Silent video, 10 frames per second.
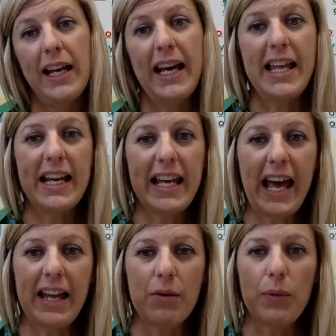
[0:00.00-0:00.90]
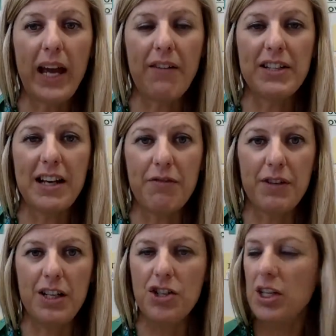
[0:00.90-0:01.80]
And again, we have a
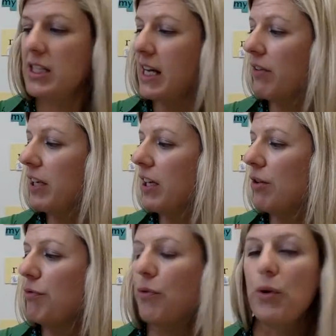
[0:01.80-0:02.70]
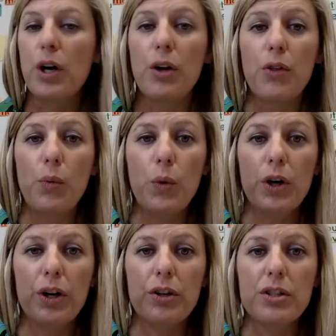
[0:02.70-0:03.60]
definition down here for the
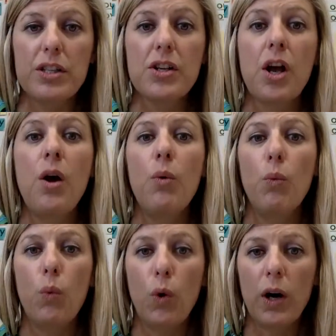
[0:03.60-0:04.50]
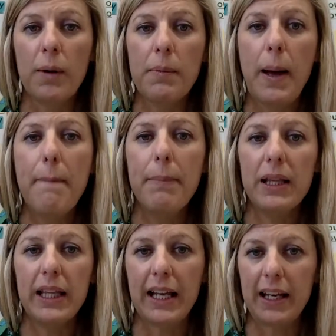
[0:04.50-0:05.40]
words
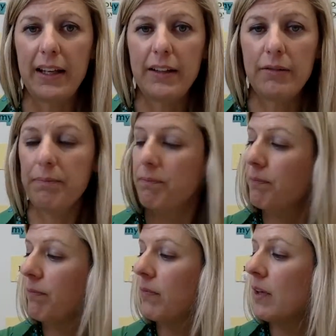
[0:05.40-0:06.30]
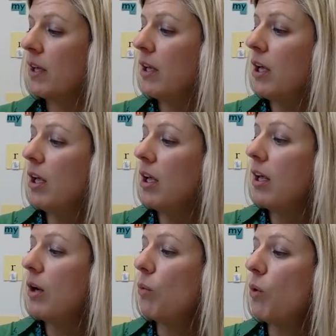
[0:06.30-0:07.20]
warm-blooded.
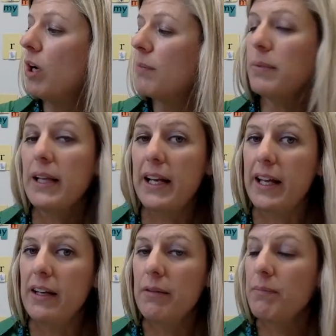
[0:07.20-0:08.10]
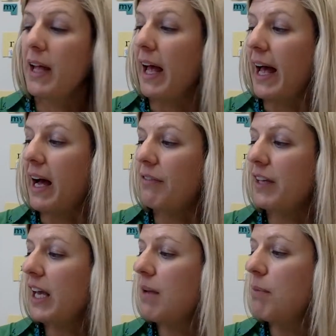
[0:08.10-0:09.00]
Warm-blooded,
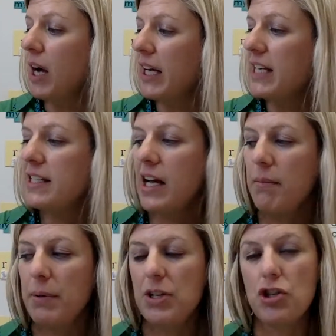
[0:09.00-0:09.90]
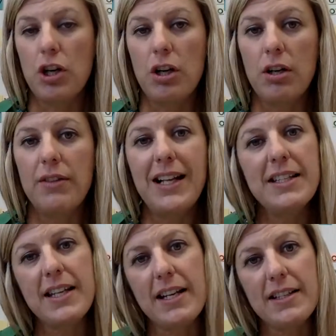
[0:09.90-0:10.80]
having a body temperature that
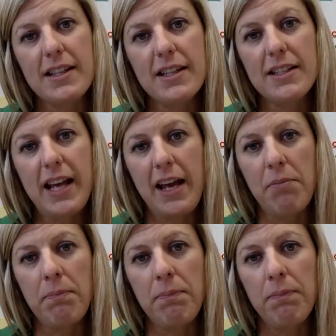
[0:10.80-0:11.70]
stays the same.